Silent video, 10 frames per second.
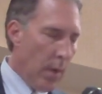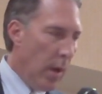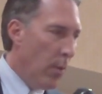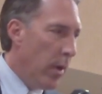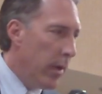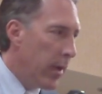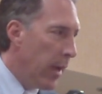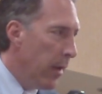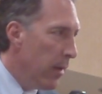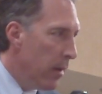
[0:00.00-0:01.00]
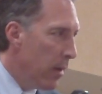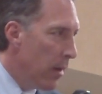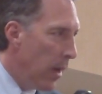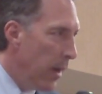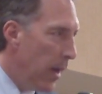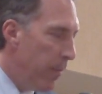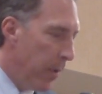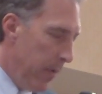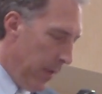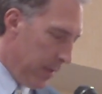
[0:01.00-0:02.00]
I would, Ken. I, I
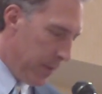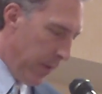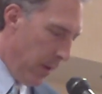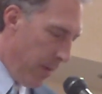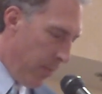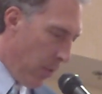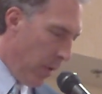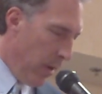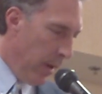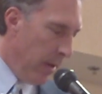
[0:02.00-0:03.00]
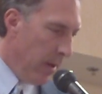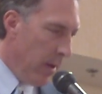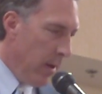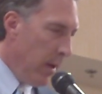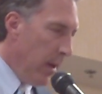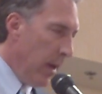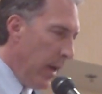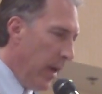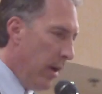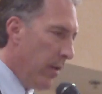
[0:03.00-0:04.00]
believe that's very important. and.
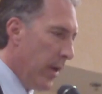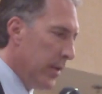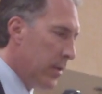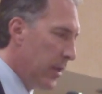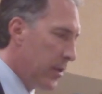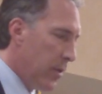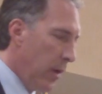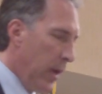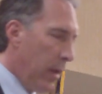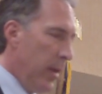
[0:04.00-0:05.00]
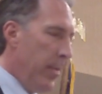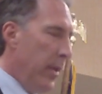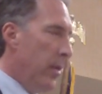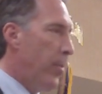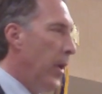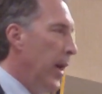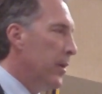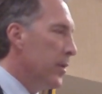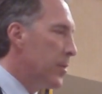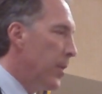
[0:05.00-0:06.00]
And I know that's historically been the
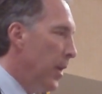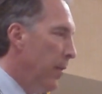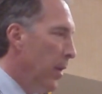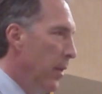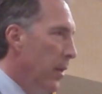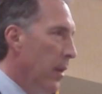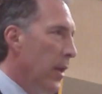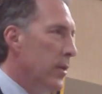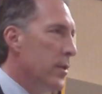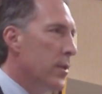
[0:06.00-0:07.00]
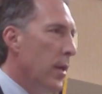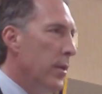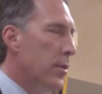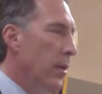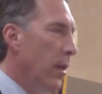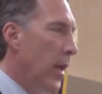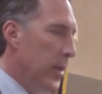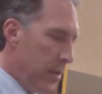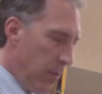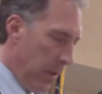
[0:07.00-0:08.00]
practice, but even in the legislature in the
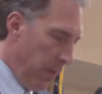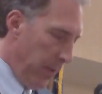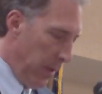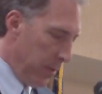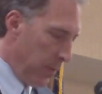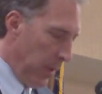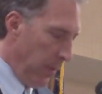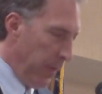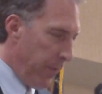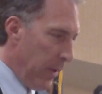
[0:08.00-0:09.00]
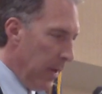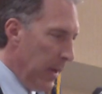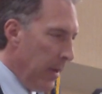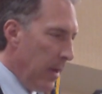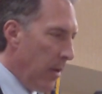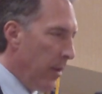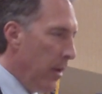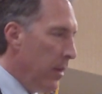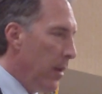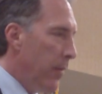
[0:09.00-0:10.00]
last 12 years where we you know,
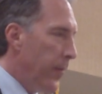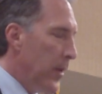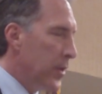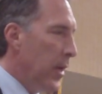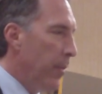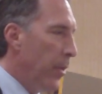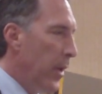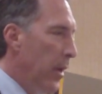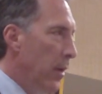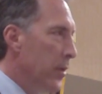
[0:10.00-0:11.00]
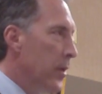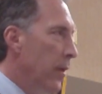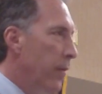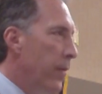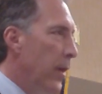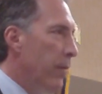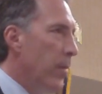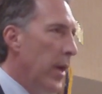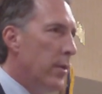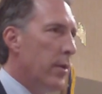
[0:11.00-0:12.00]
the, the first couple years of, of
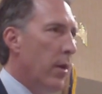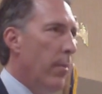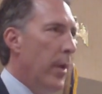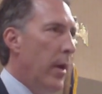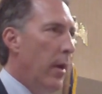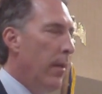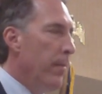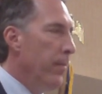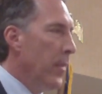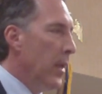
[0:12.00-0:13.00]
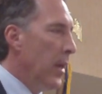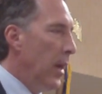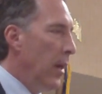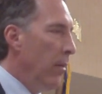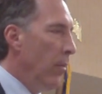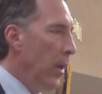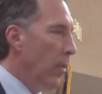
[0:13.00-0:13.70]
my term there, uh, we